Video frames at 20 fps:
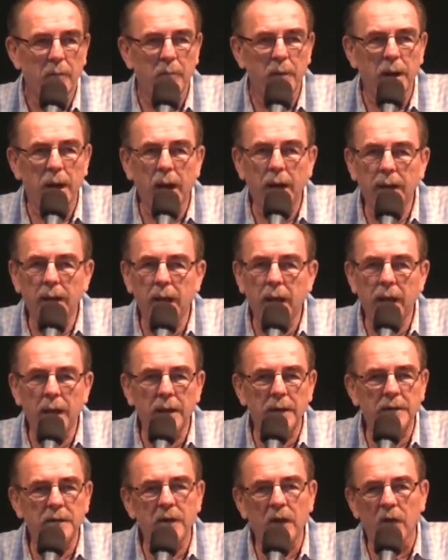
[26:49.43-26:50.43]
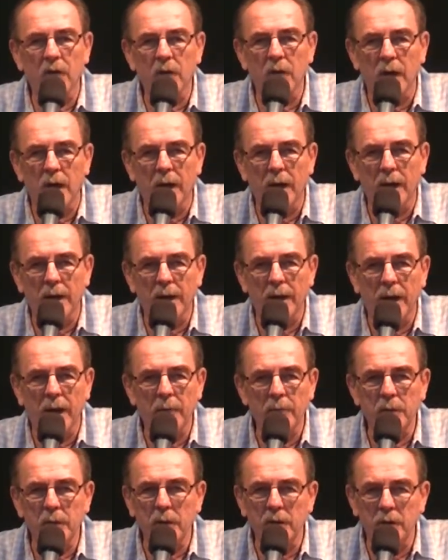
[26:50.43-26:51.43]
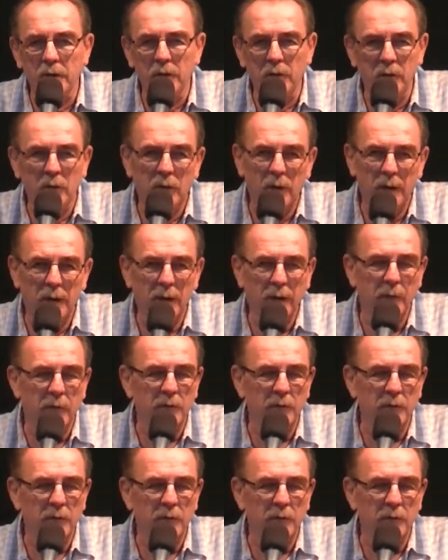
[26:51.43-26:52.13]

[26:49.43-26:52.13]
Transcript: But I can't tell God I'm going to do it.